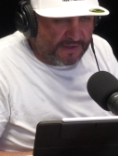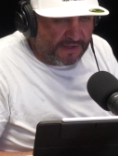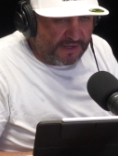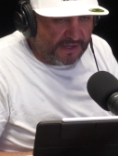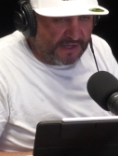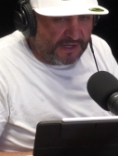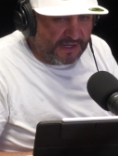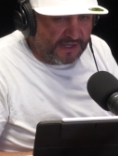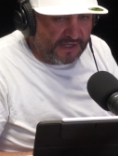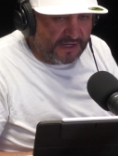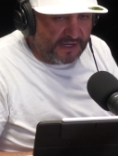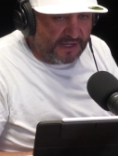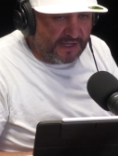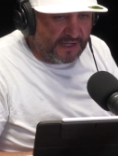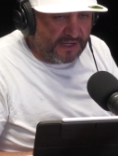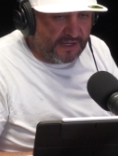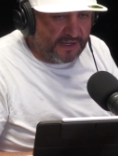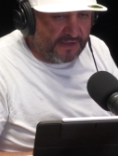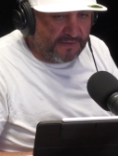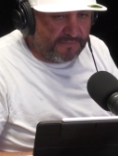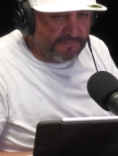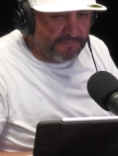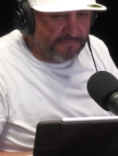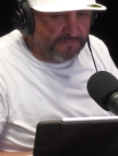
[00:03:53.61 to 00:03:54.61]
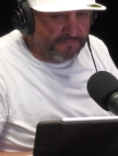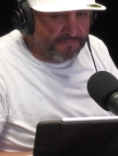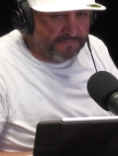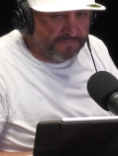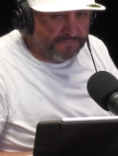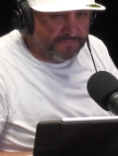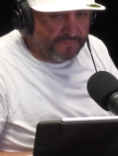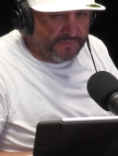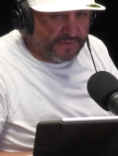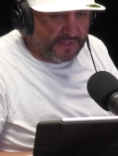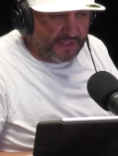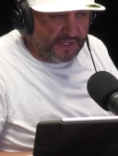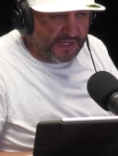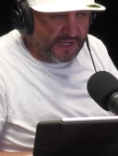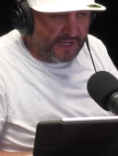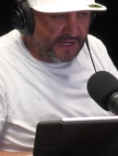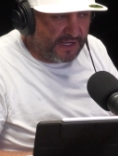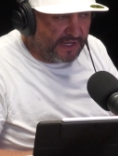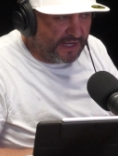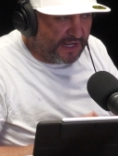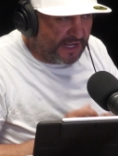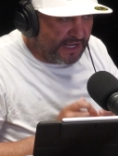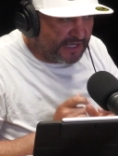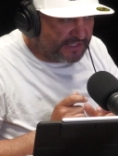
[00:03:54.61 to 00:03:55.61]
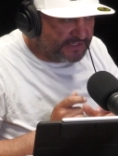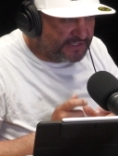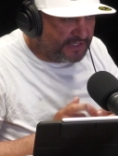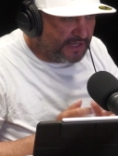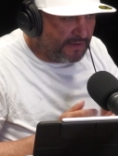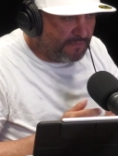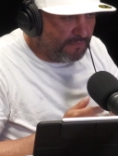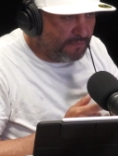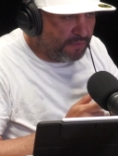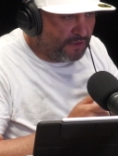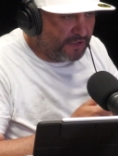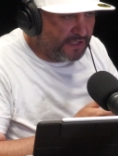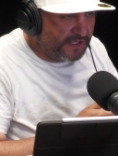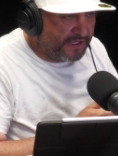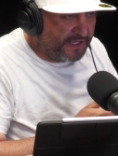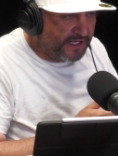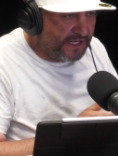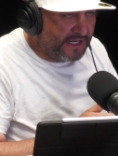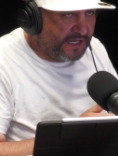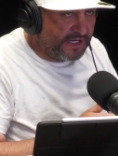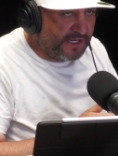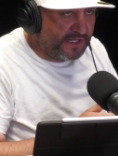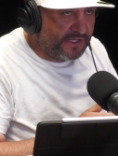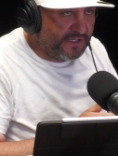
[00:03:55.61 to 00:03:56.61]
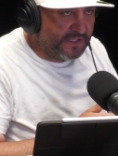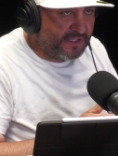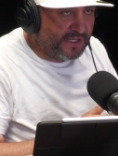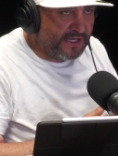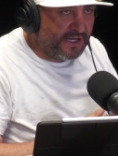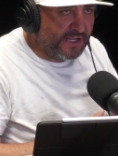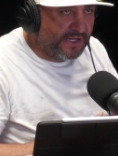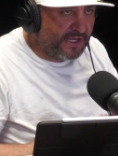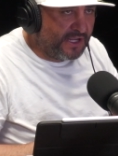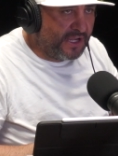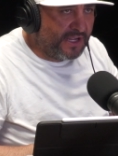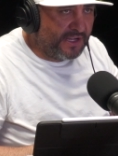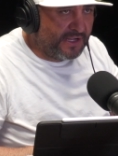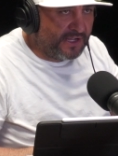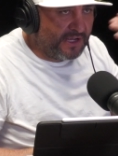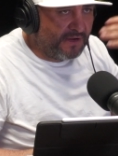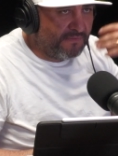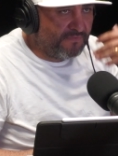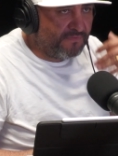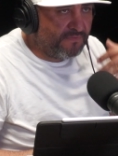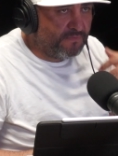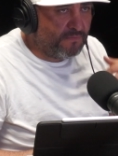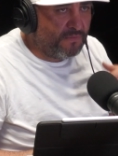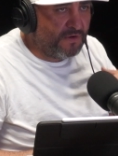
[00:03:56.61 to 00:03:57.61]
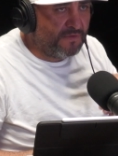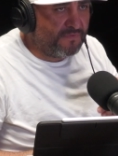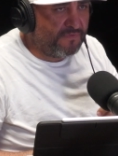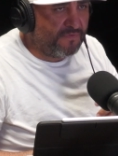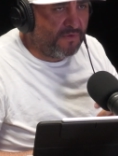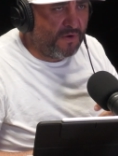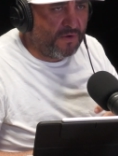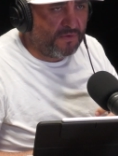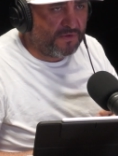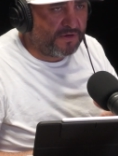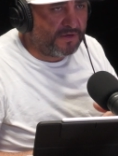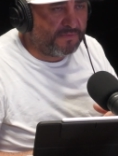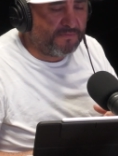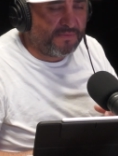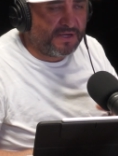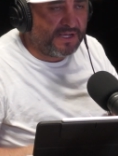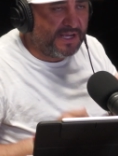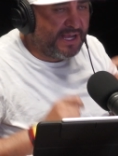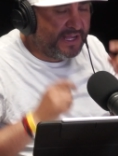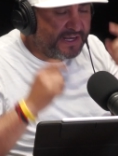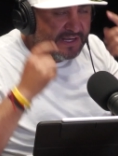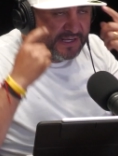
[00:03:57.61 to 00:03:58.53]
And as I'm pulling in, they're like, hey, come move forward. But I